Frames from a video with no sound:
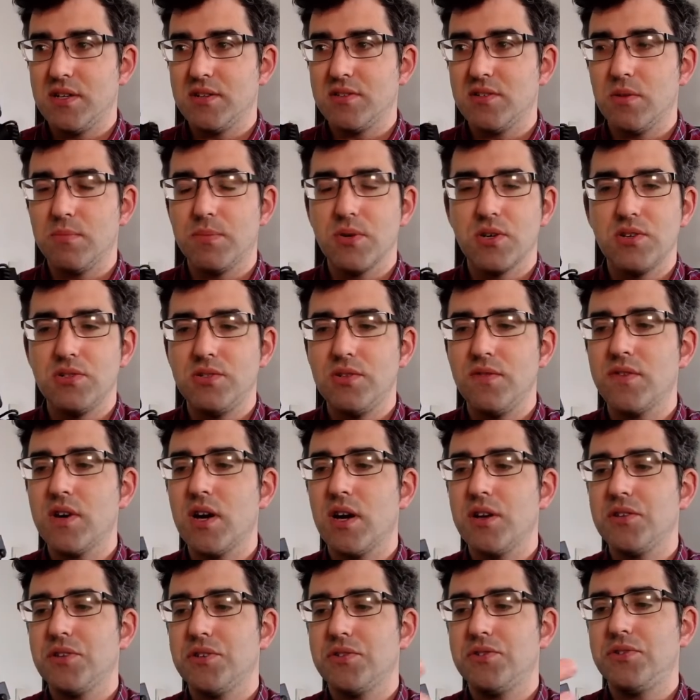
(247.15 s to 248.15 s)
So because you've
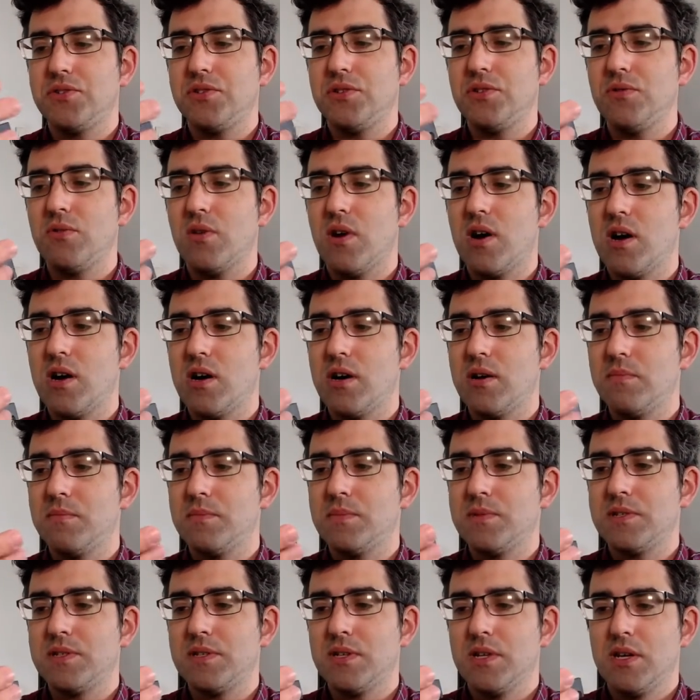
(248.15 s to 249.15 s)
got your two
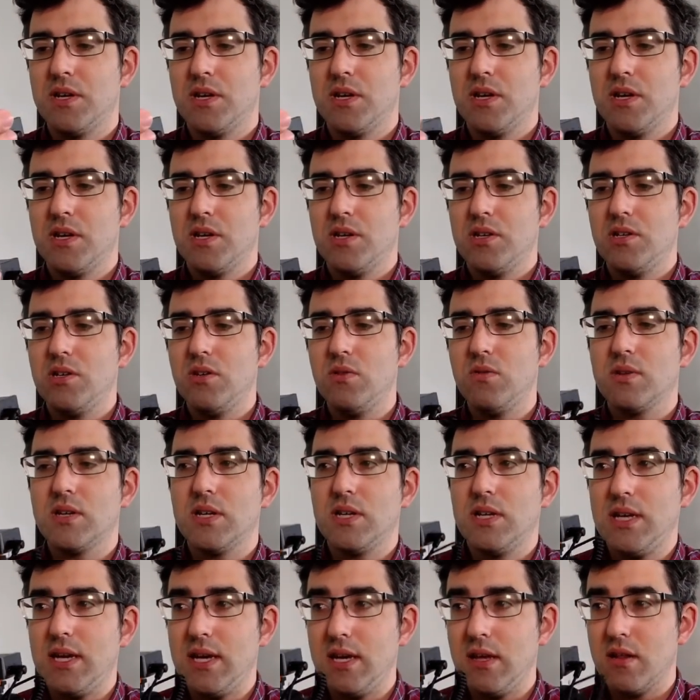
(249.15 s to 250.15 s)
arms, you
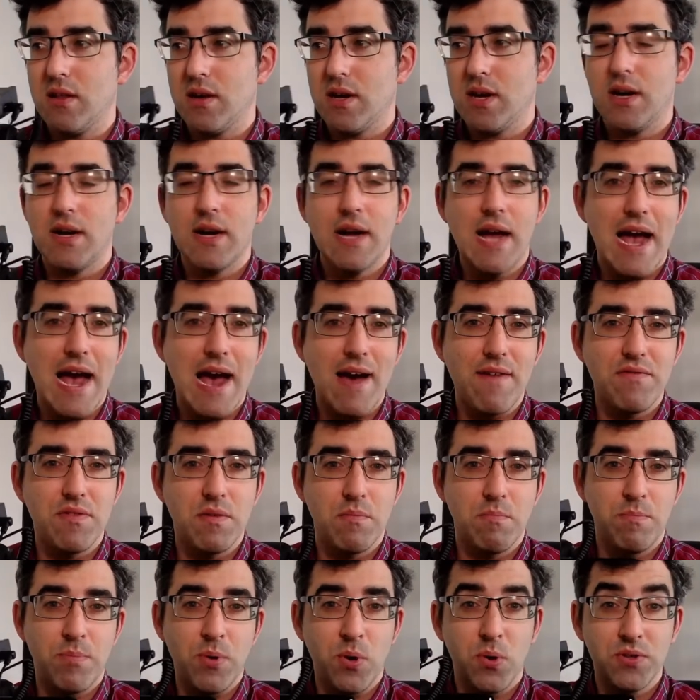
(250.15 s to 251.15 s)
can either have
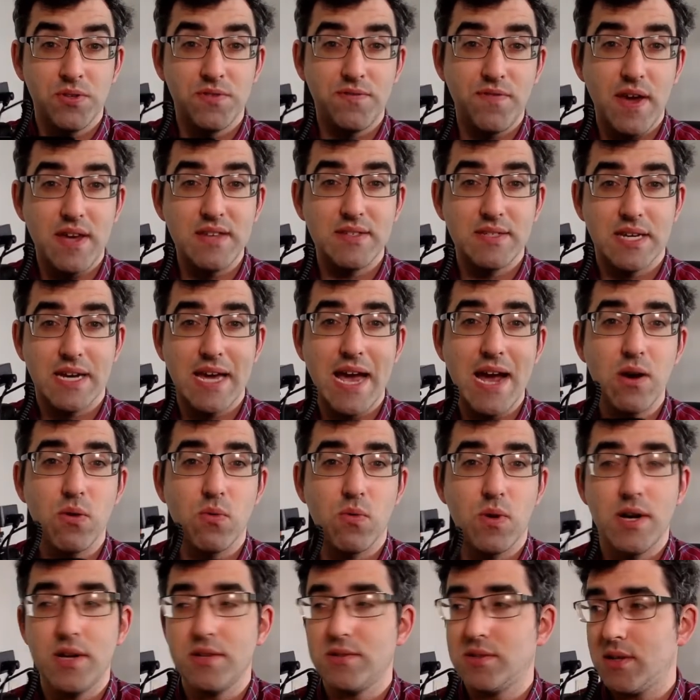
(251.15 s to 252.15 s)
them both facing
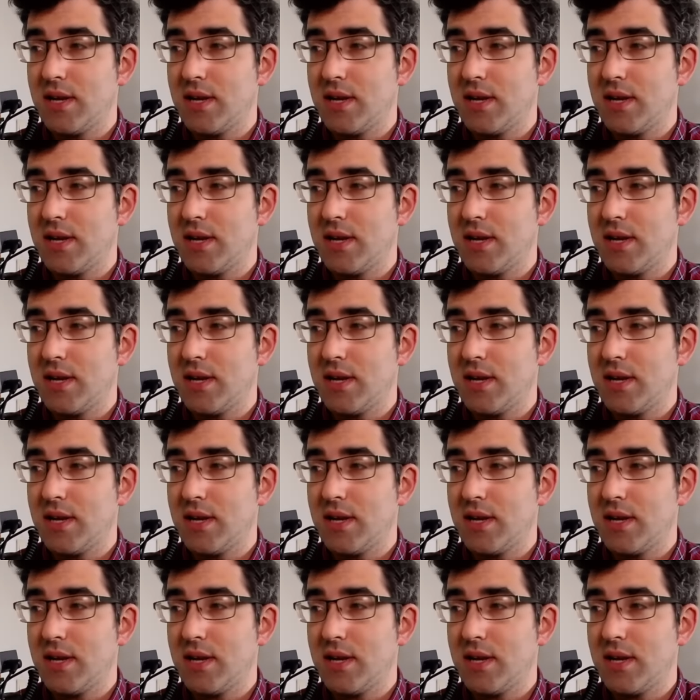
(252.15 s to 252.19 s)
outward.